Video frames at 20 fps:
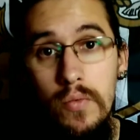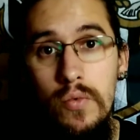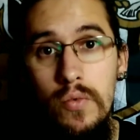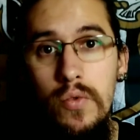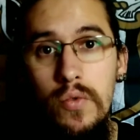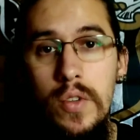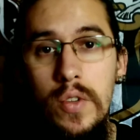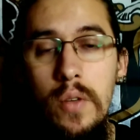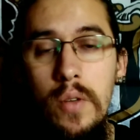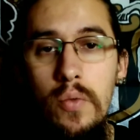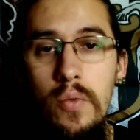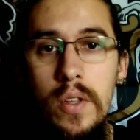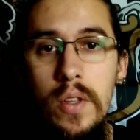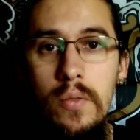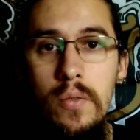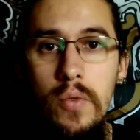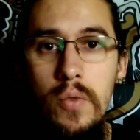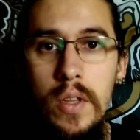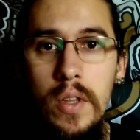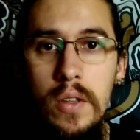today we,
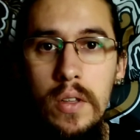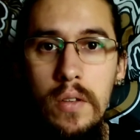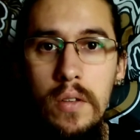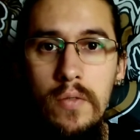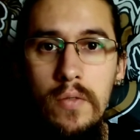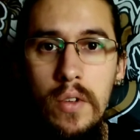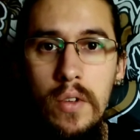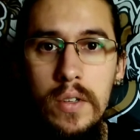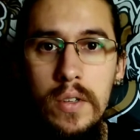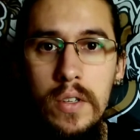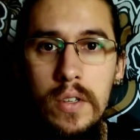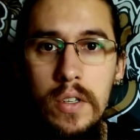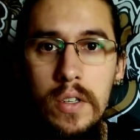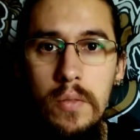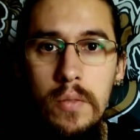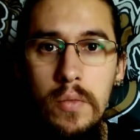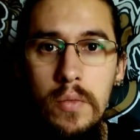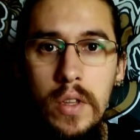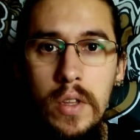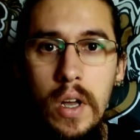we don't know vlog
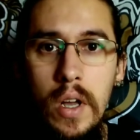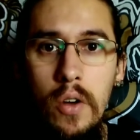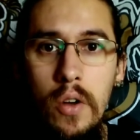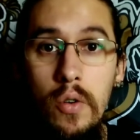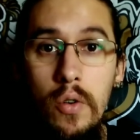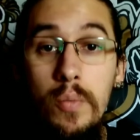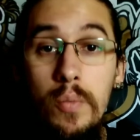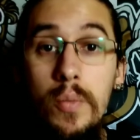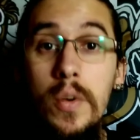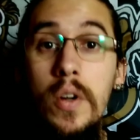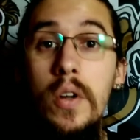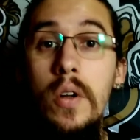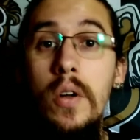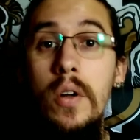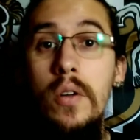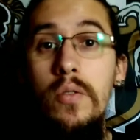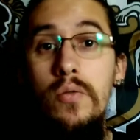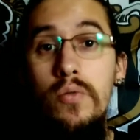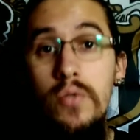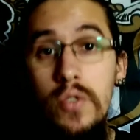season I hope
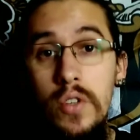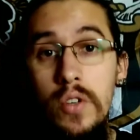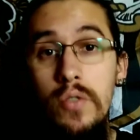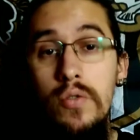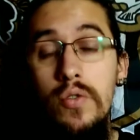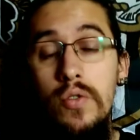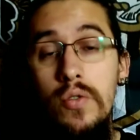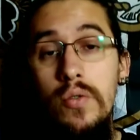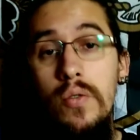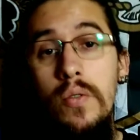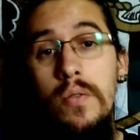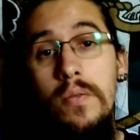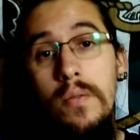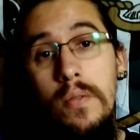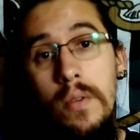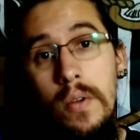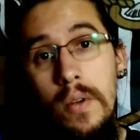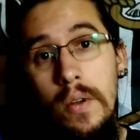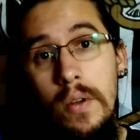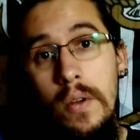to see you
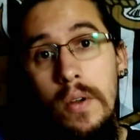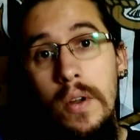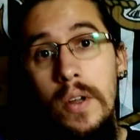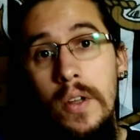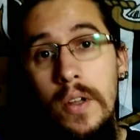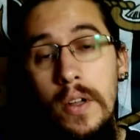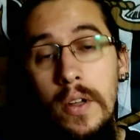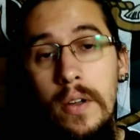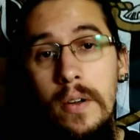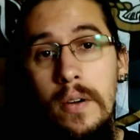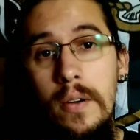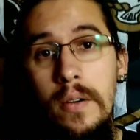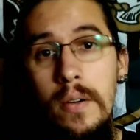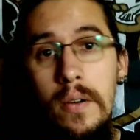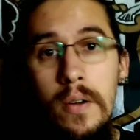soon here